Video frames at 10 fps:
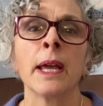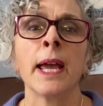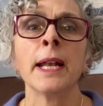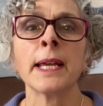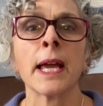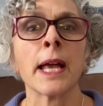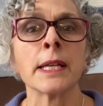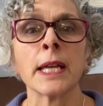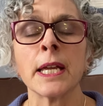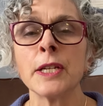And
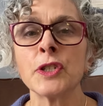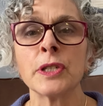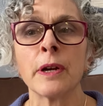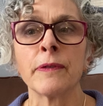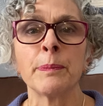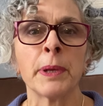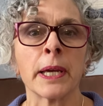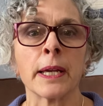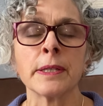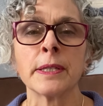again, each of the
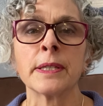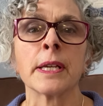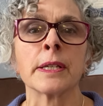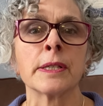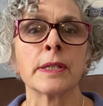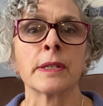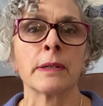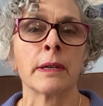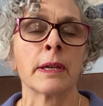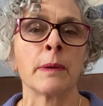plants
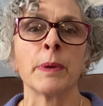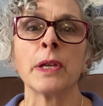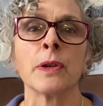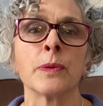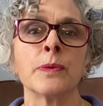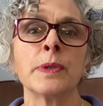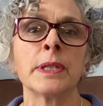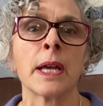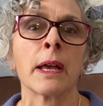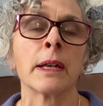can be used,
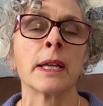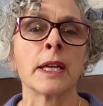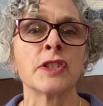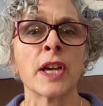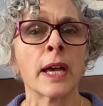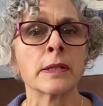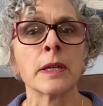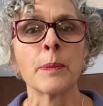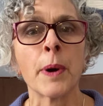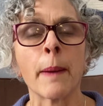and each has
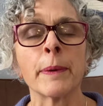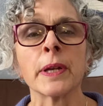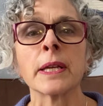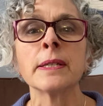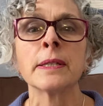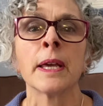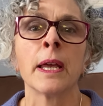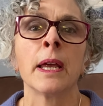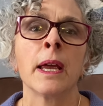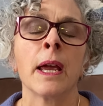their properties.
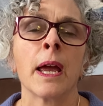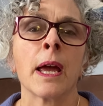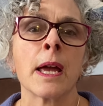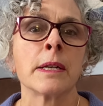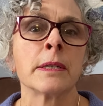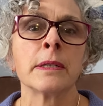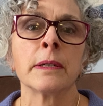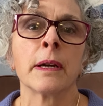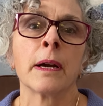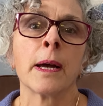And
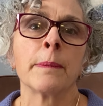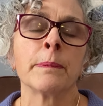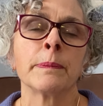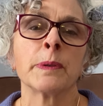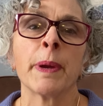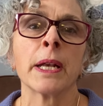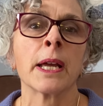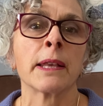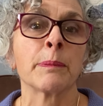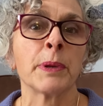depending
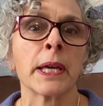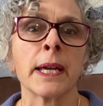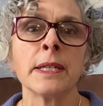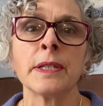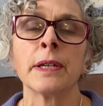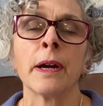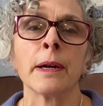on the plant